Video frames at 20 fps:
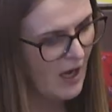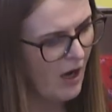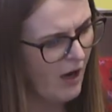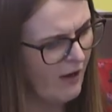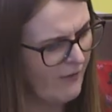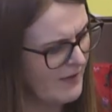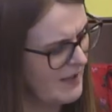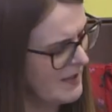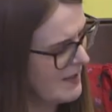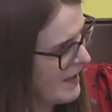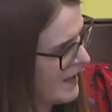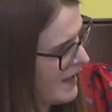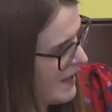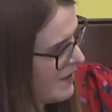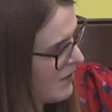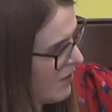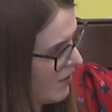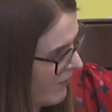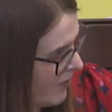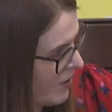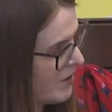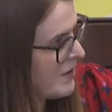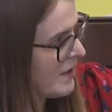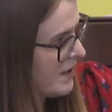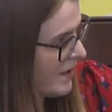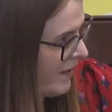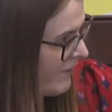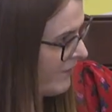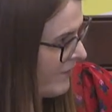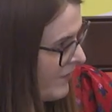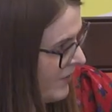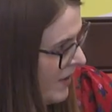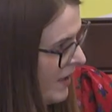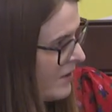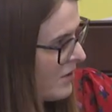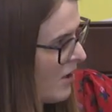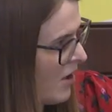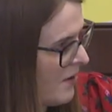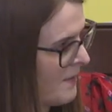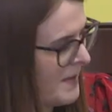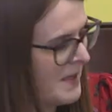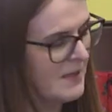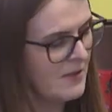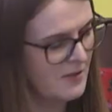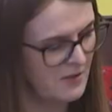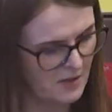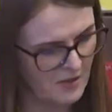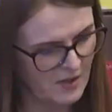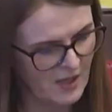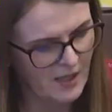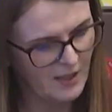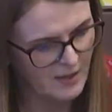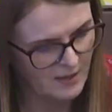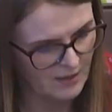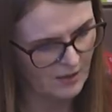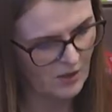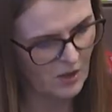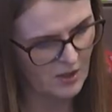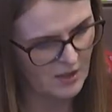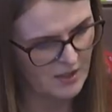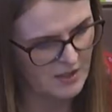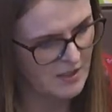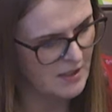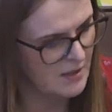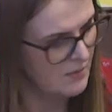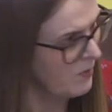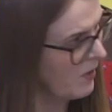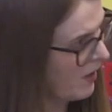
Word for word: Obviously universities have the autonomy to do that and colleges